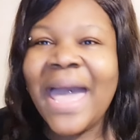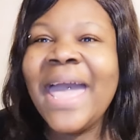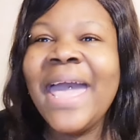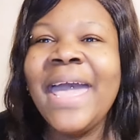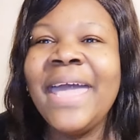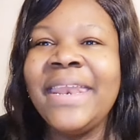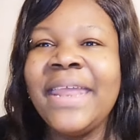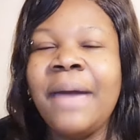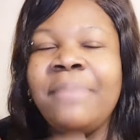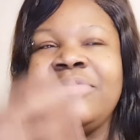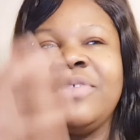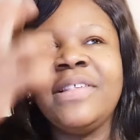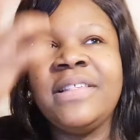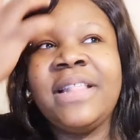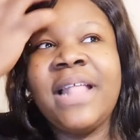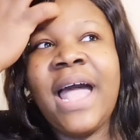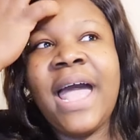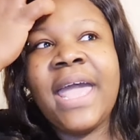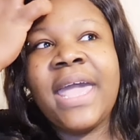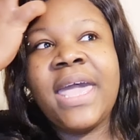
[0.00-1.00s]
head, I'm
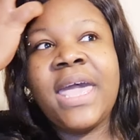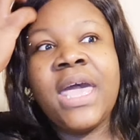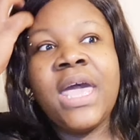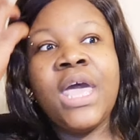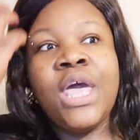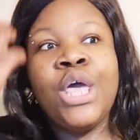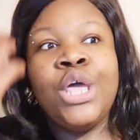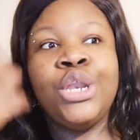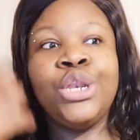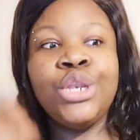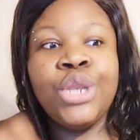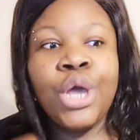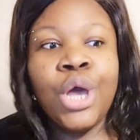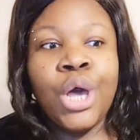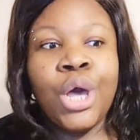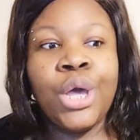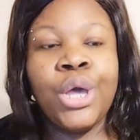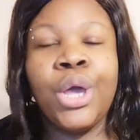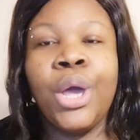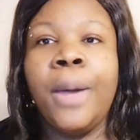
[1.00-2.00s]
just like,
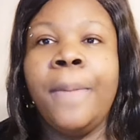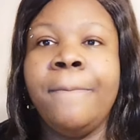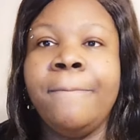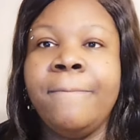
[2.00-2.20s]
no,